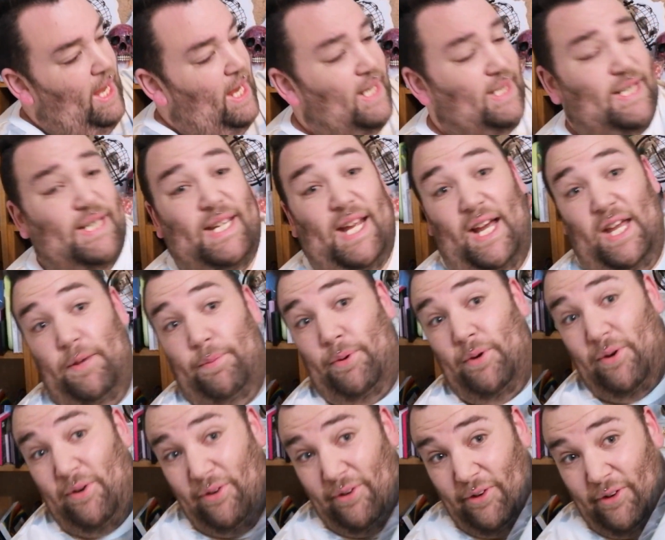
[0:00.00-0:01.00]
it's a
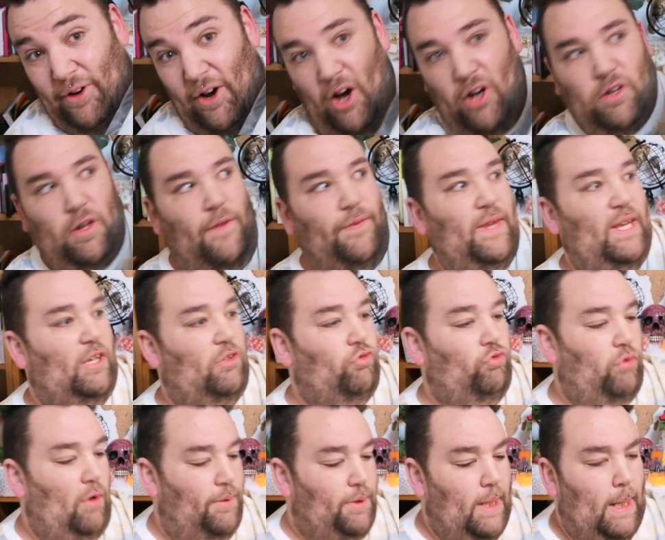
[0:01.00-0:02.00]
table. I got this
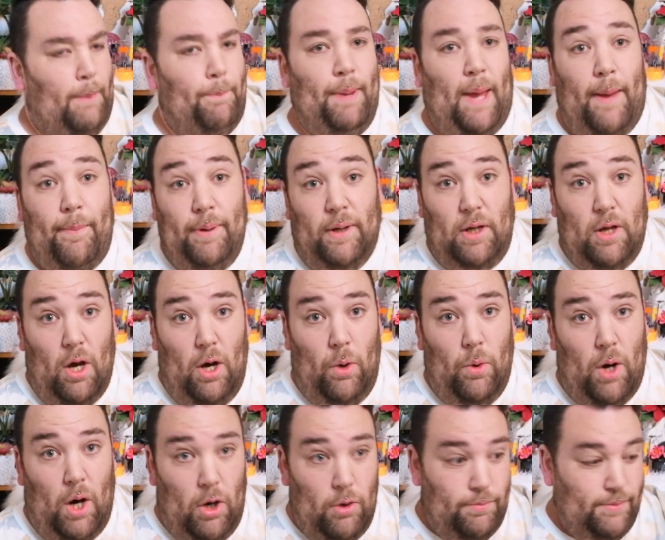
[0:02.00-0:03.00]
from the Pep &
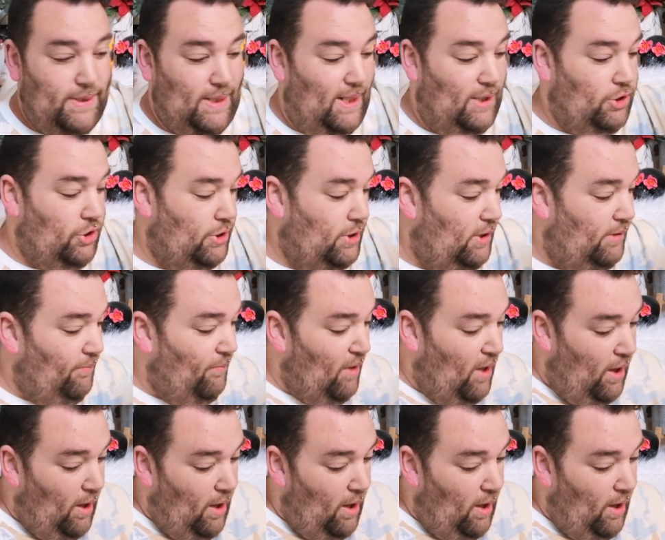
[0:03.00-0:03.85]
Co home section.